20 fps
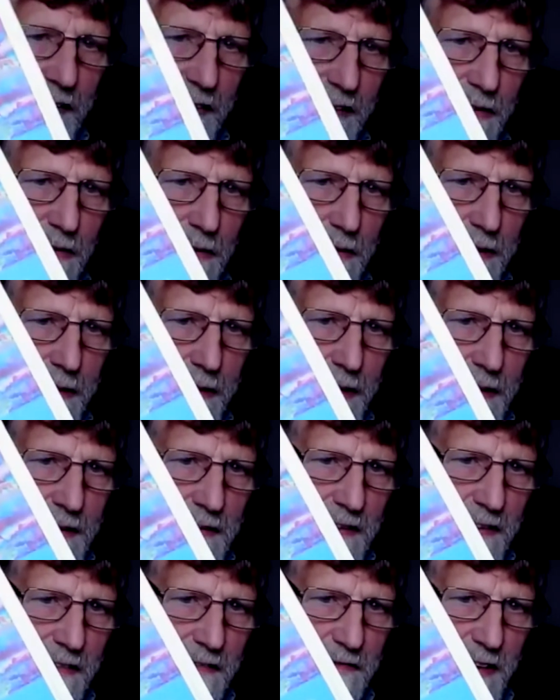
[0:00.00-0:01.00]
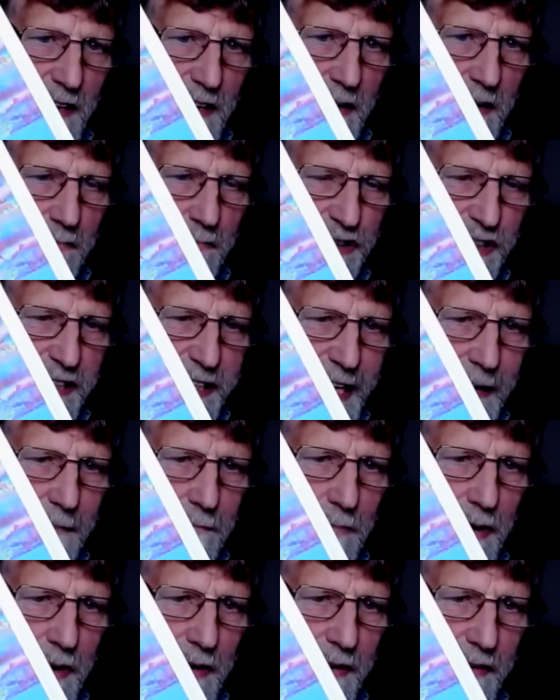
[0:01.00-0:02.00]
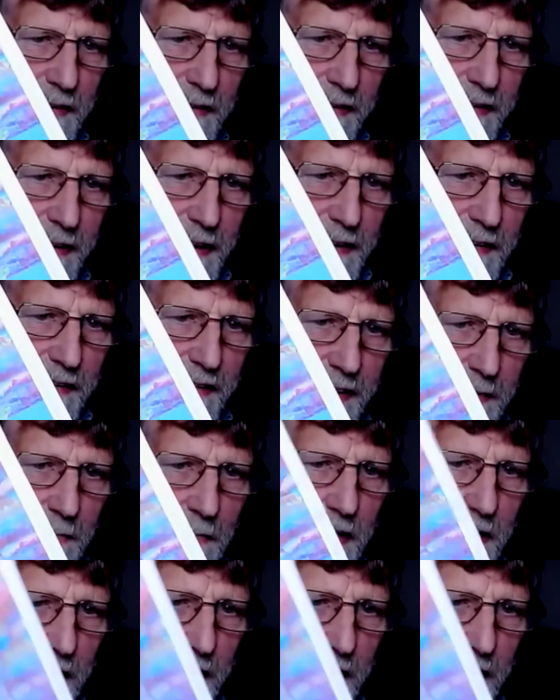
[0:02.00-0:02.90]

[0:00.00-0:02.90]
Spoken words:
thought, let's just read the preambles and see what it